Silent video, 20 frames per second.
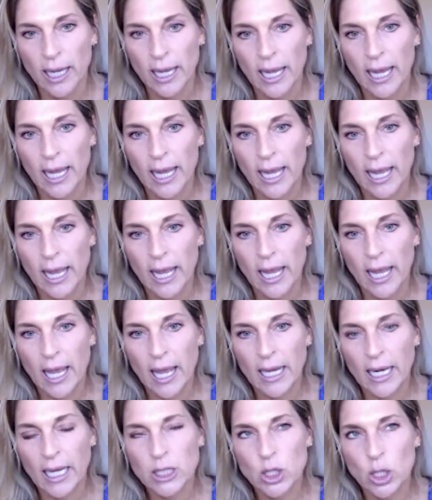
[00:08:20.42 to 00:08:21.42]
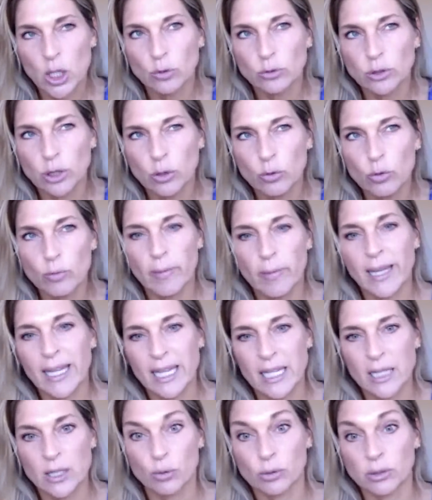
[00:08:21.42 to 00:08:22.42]
hmm and i don't know when my
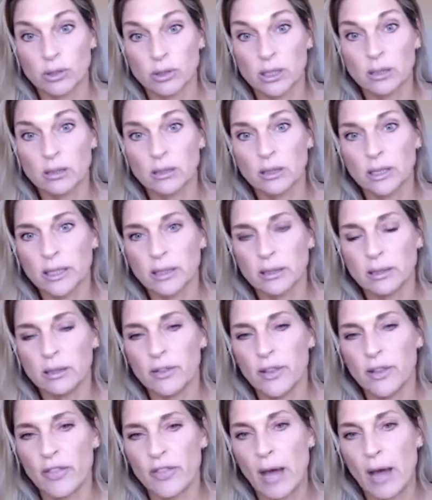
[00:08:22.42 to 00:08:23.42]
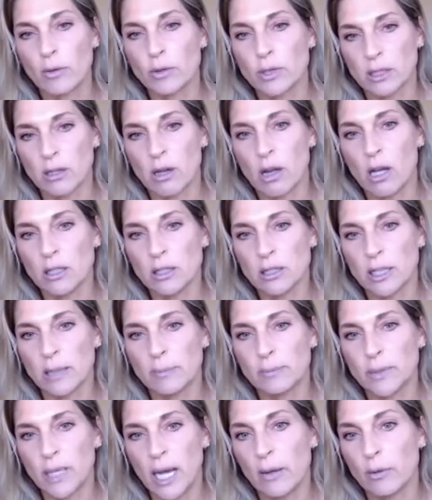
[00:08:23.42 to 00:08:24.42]
kids were little little that that was a
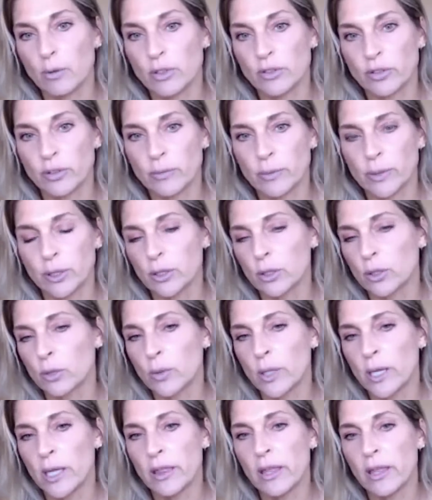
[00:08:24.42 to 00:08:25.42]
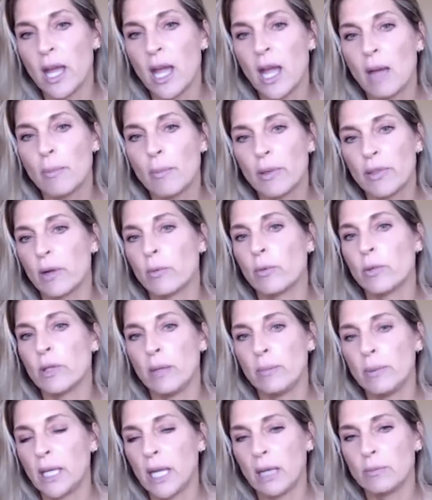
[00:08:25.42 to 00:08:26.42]
concept i was familiar with but then when
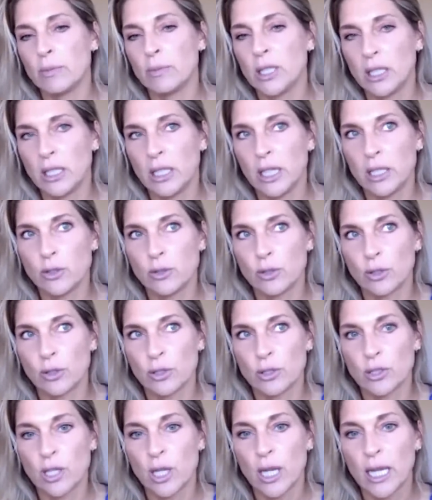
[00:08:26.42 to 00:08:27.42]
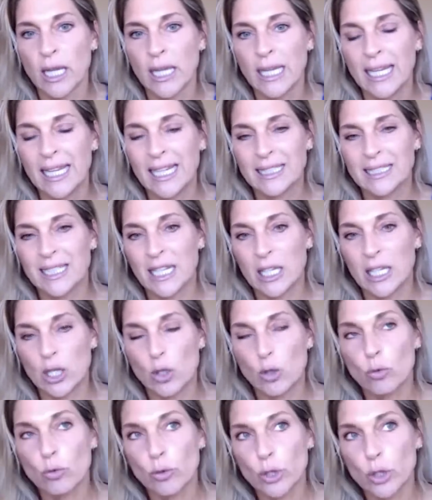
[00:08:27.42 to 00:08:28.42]
they became teenagers it's like
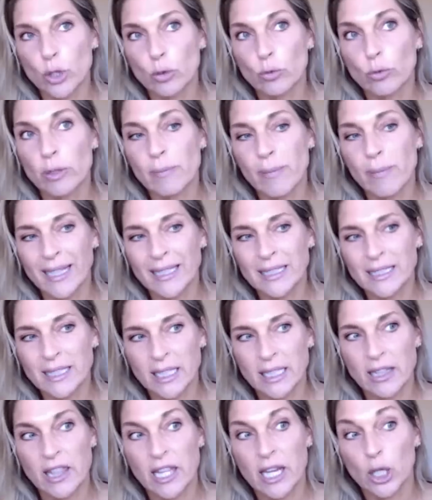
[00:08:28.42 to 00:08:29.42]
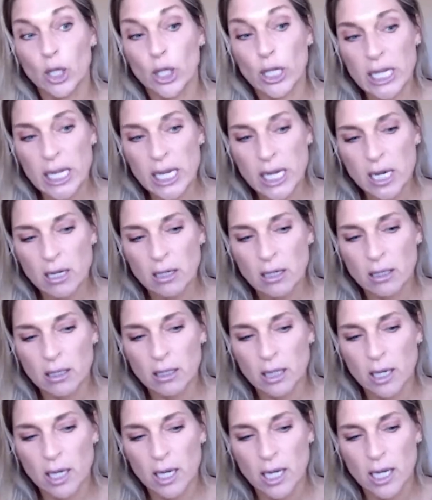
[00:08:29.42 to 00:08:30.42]
you you're reminded they're
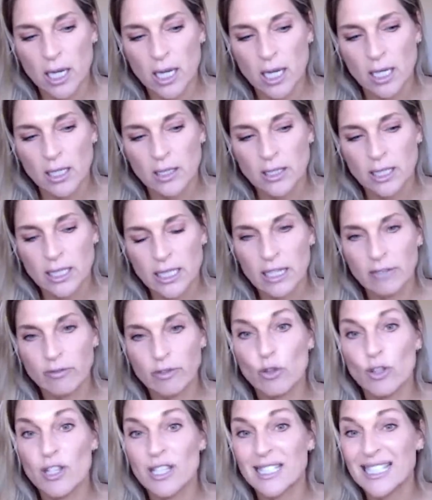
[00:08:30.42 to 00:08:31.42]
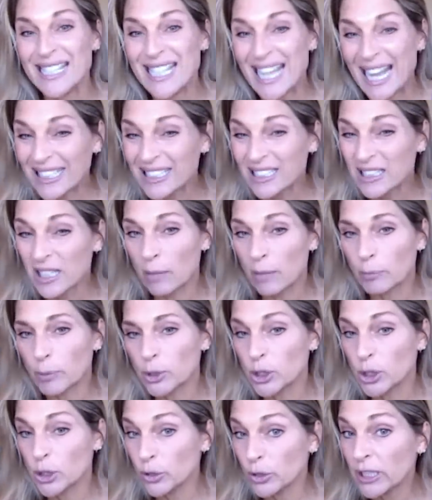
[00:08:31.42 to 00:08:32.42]
here yeah give you this next
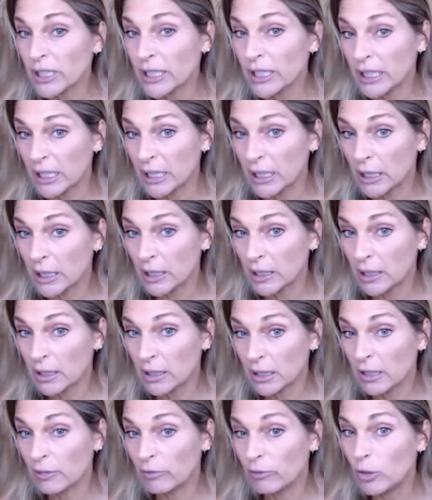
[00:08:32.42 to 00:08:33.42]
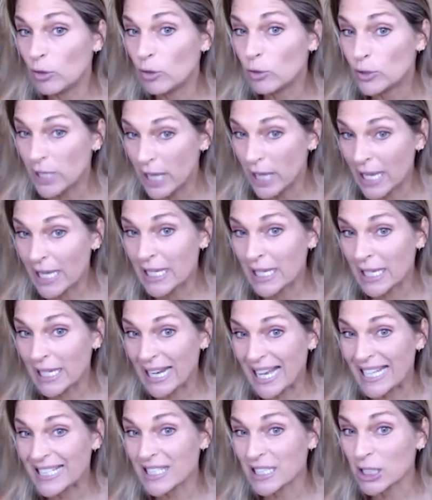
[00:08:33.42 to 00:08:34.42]
opportunity if you take
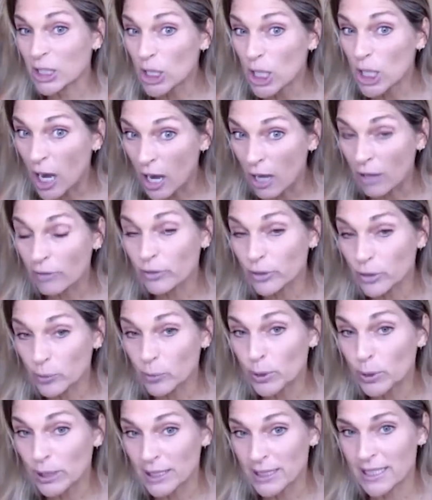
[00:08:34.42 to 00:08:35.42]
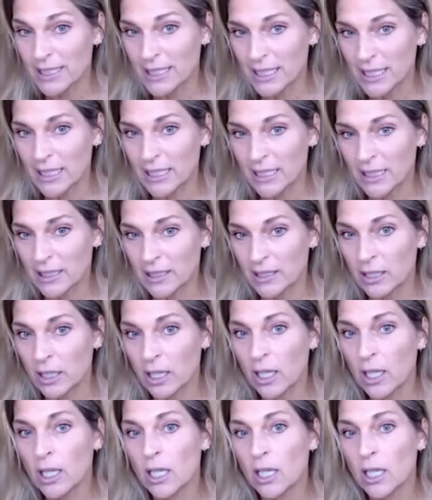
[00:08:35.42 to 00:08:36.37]
it as uncomfortable as it is